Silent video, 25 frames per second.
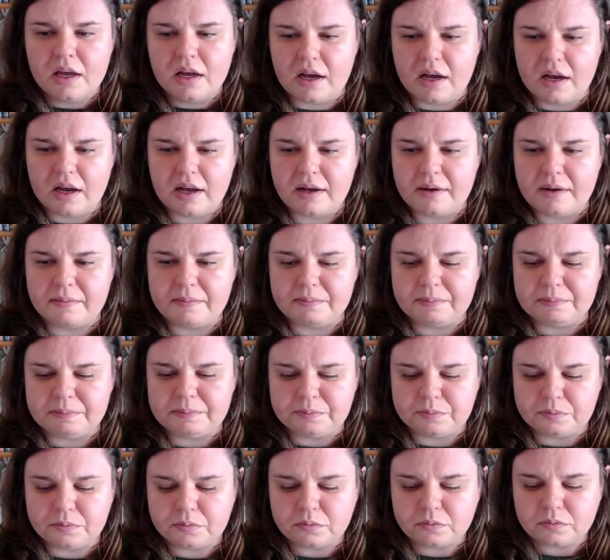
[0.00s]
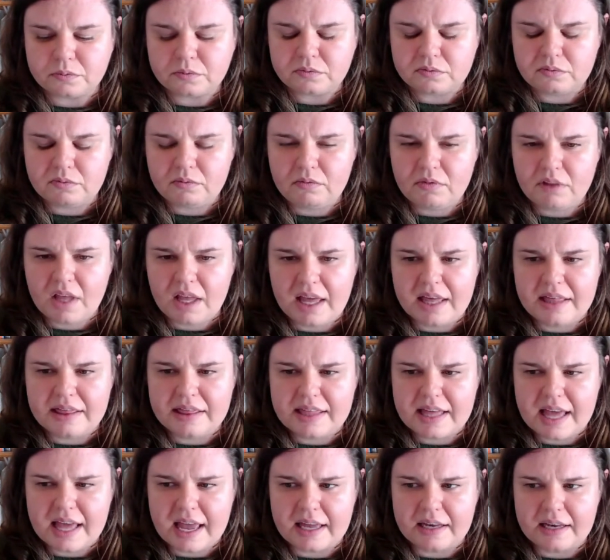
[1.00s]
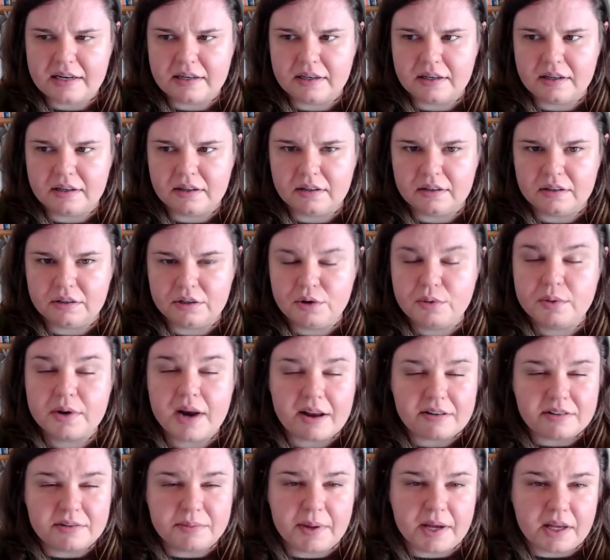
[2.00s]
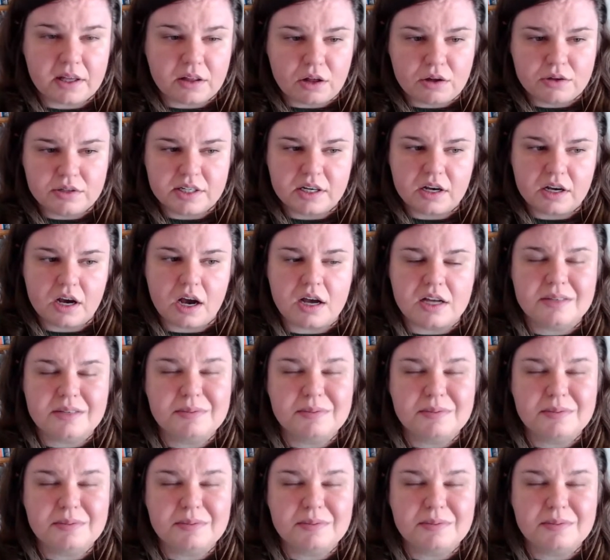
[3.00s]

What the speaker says: And then you would have to pay closing costs,